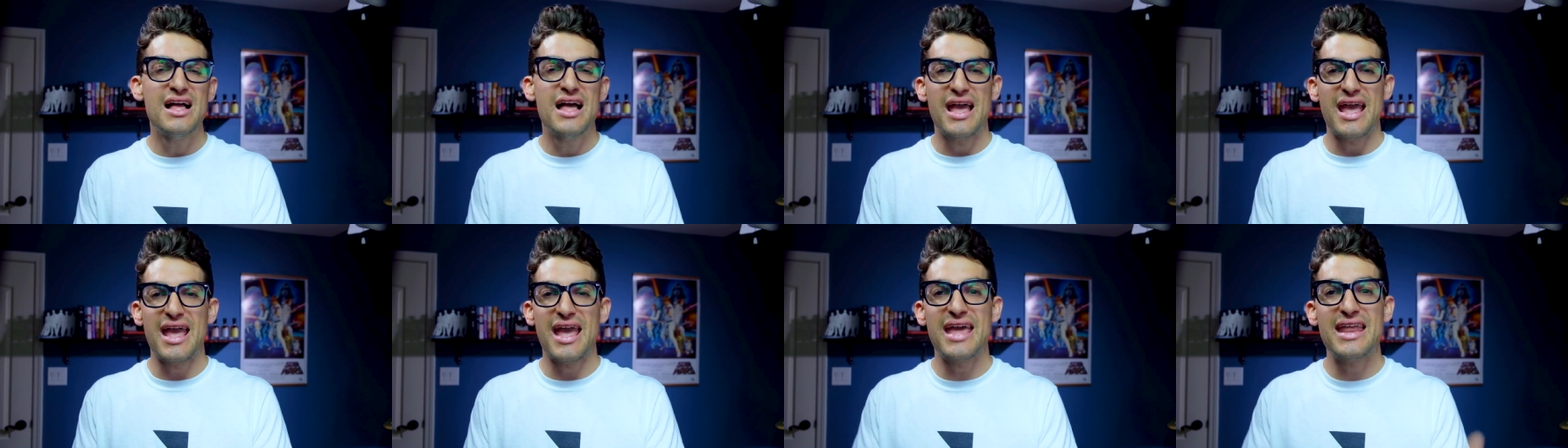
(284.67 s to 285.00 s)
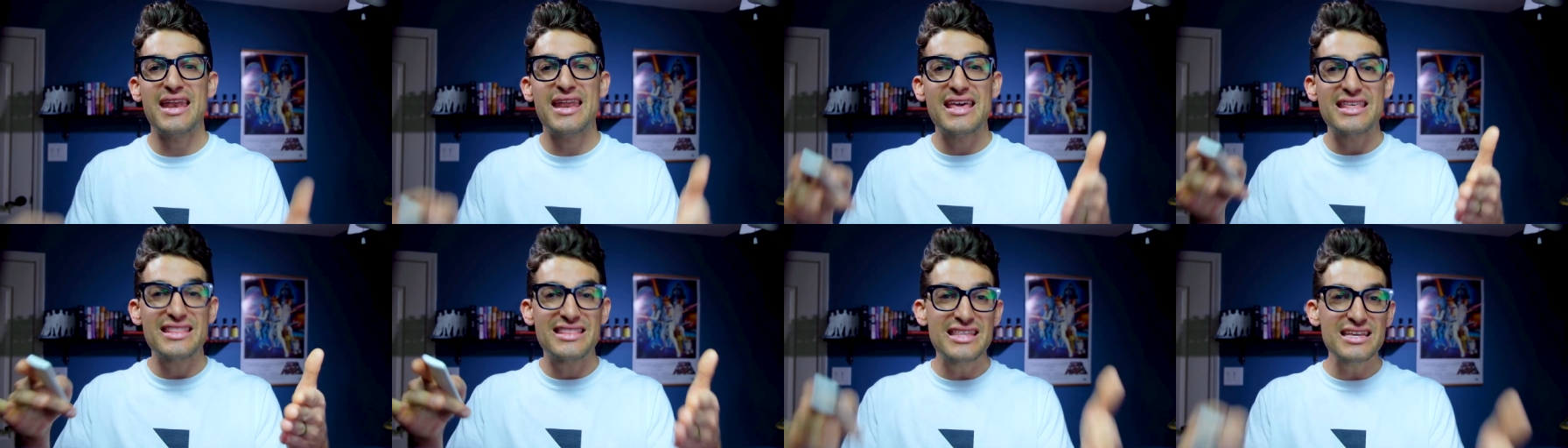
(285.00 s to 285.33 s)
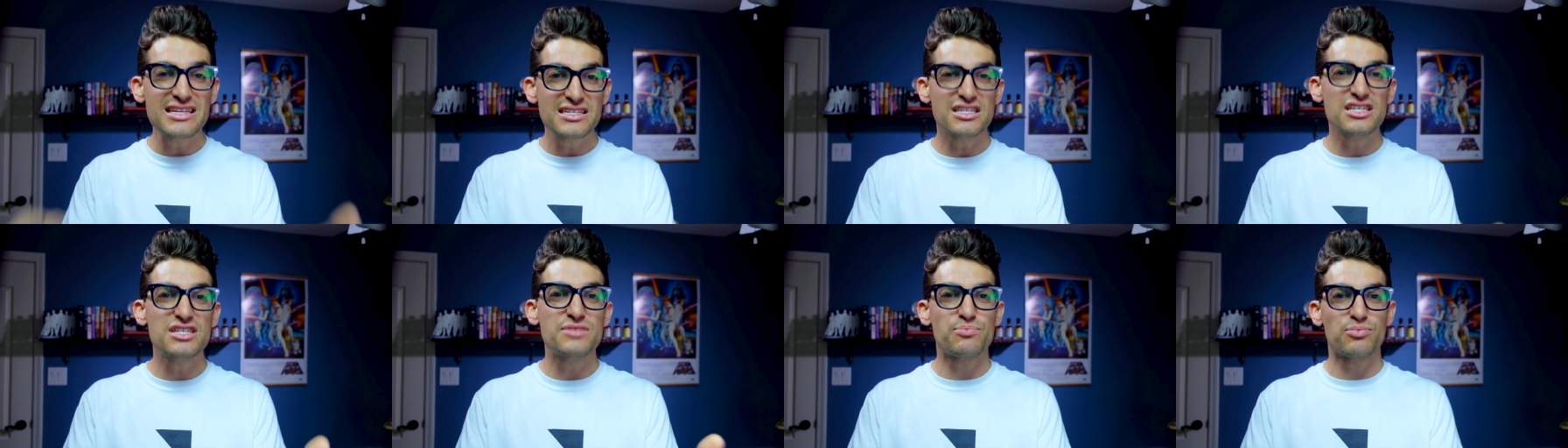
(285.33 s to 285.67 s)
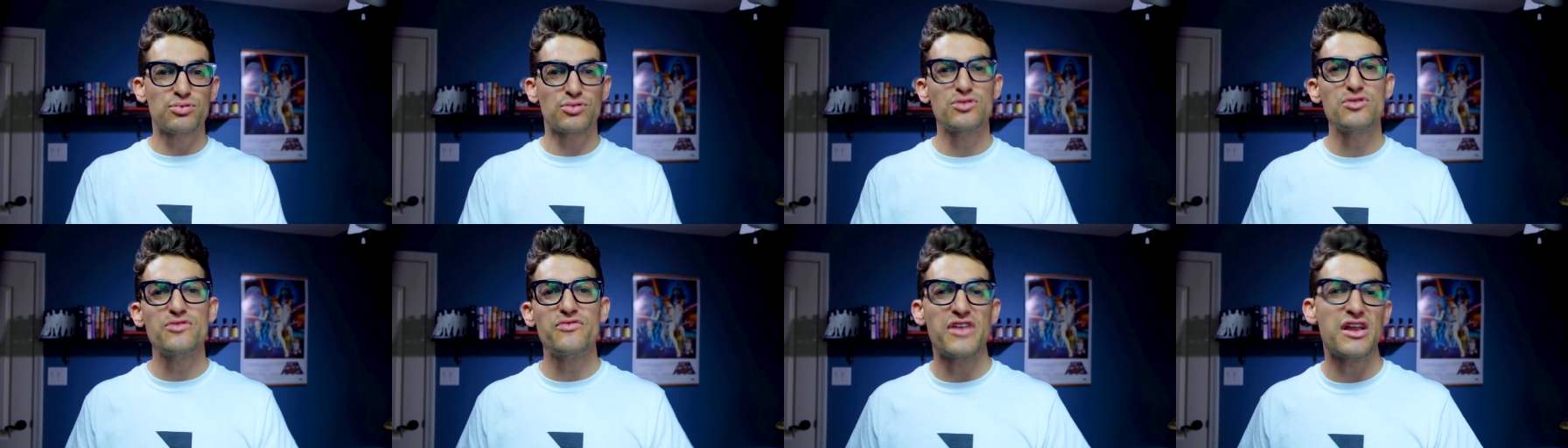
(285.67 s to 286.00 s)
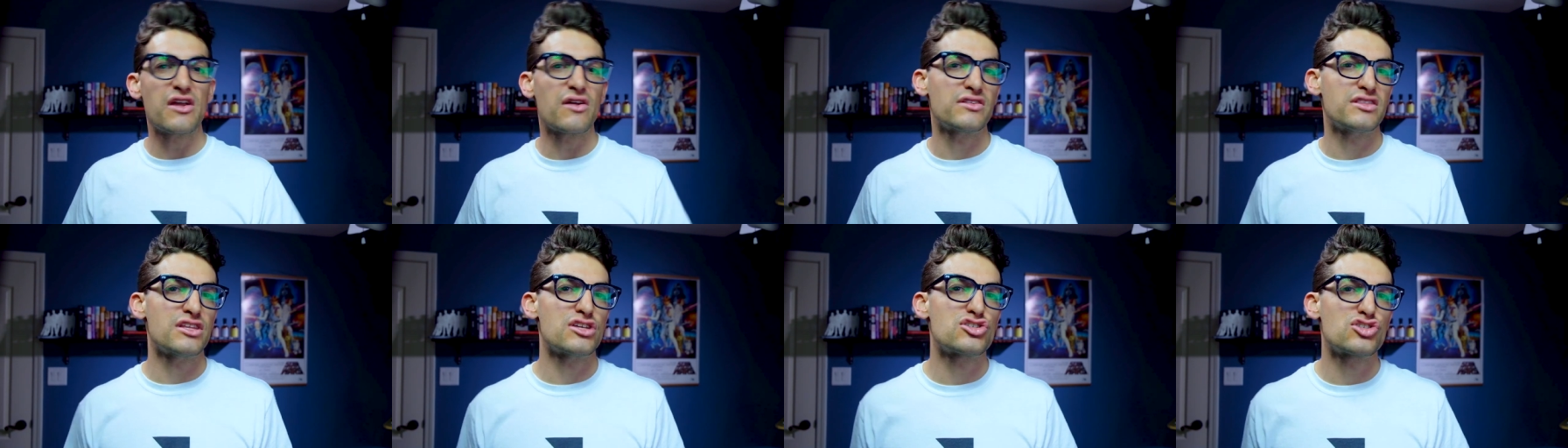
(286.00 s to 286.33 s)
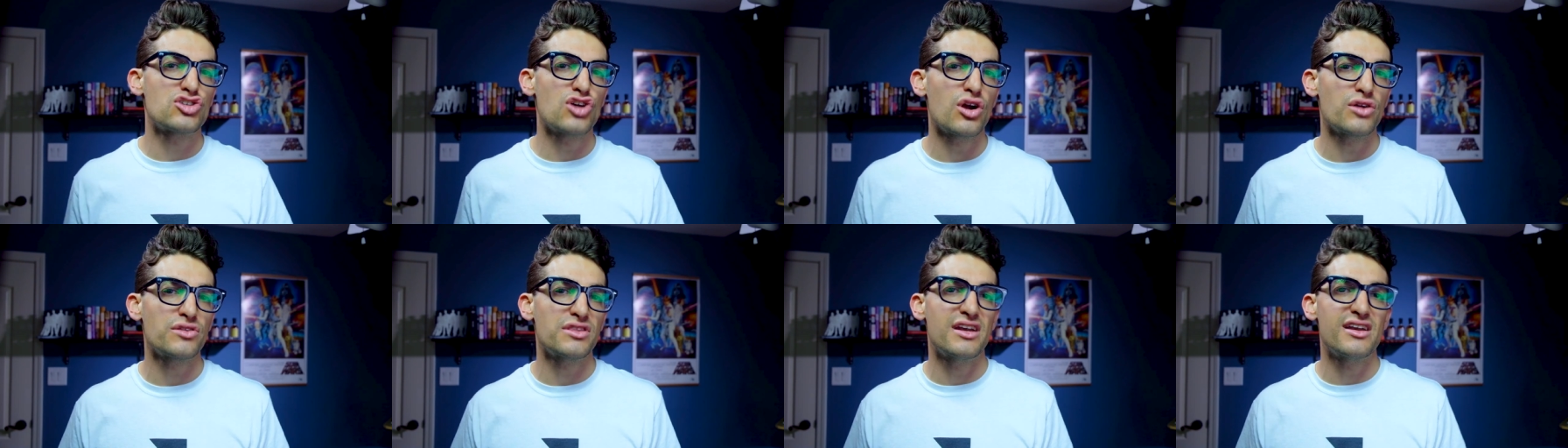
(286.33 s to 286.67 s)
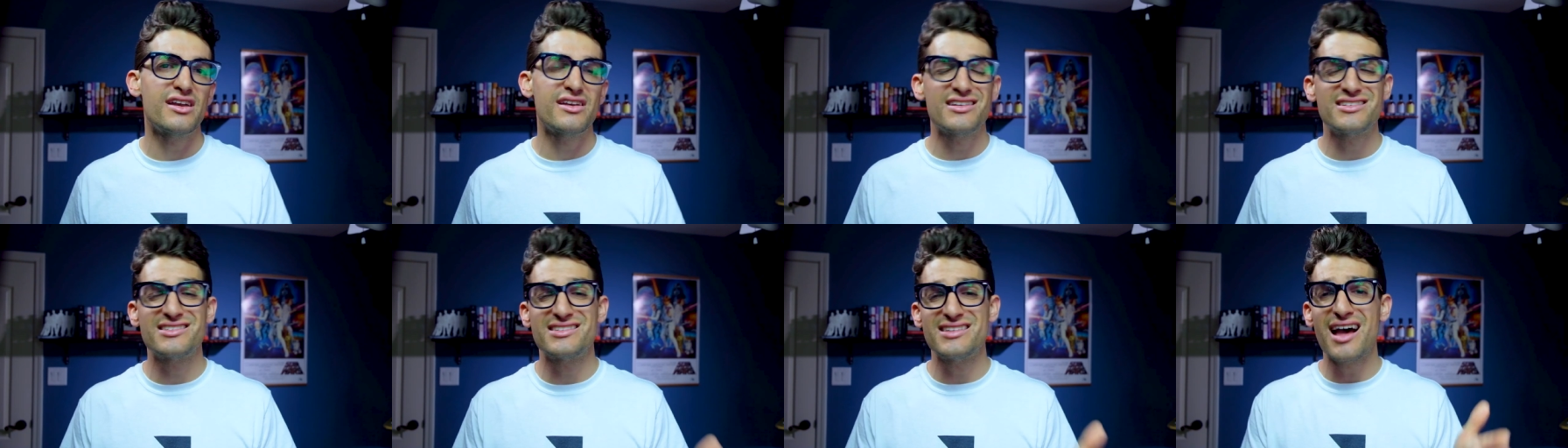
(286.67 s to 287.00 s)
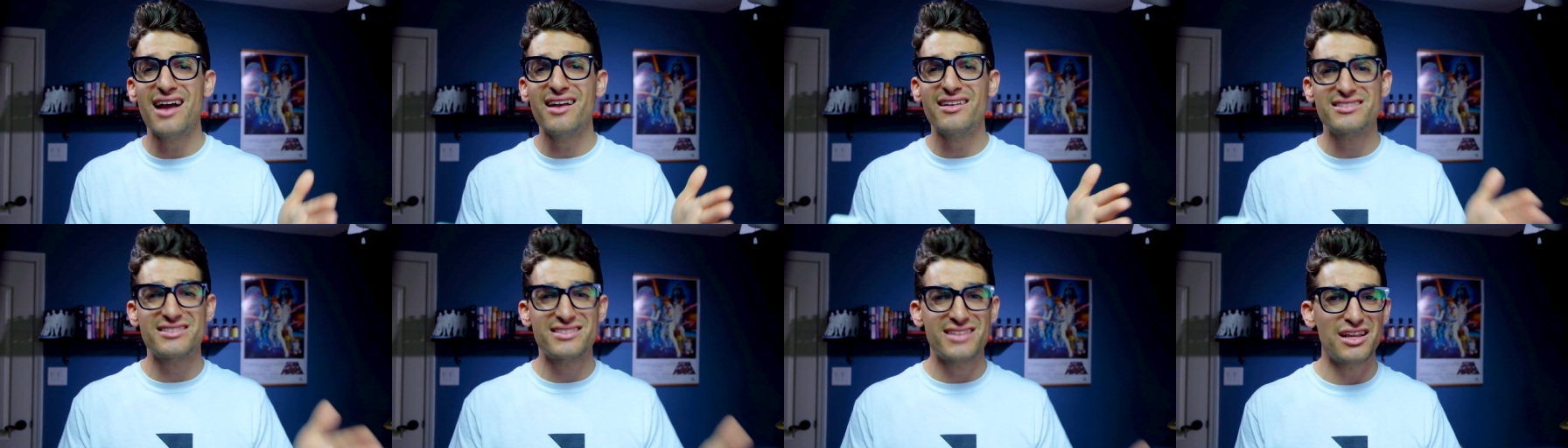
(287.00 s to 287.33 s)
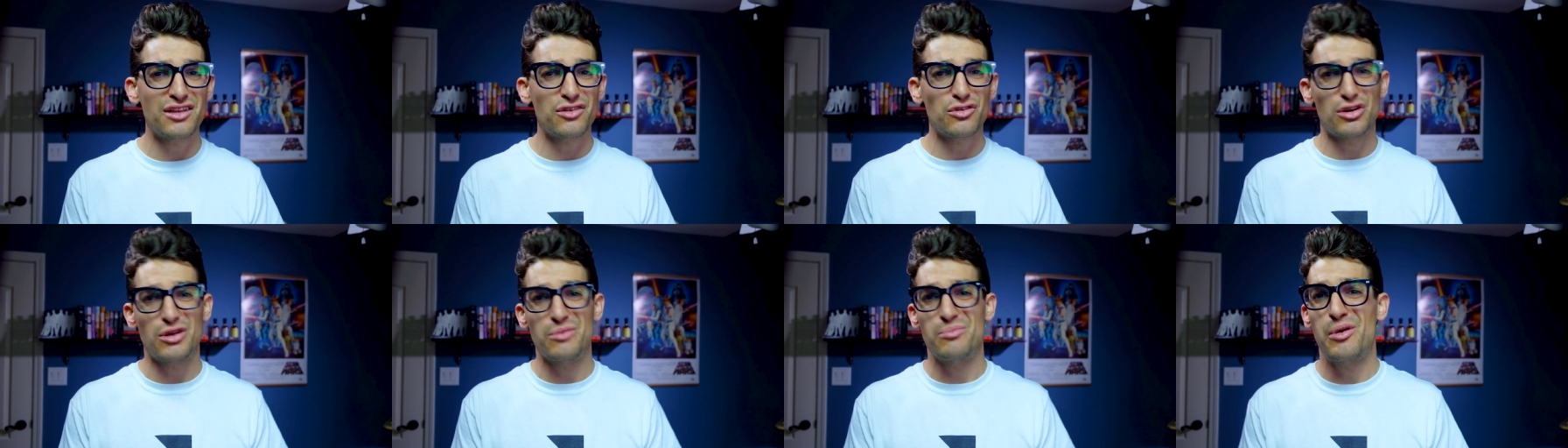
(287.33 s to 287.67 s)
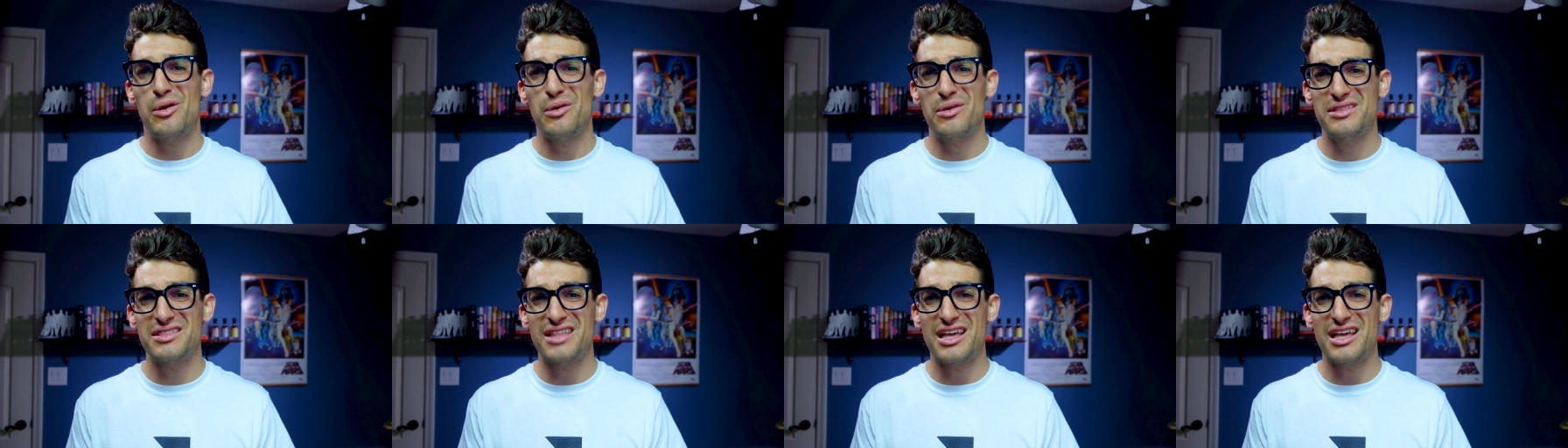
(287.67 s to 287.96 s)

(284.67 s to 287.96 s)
and this is proof here in this chart that it is not a singular component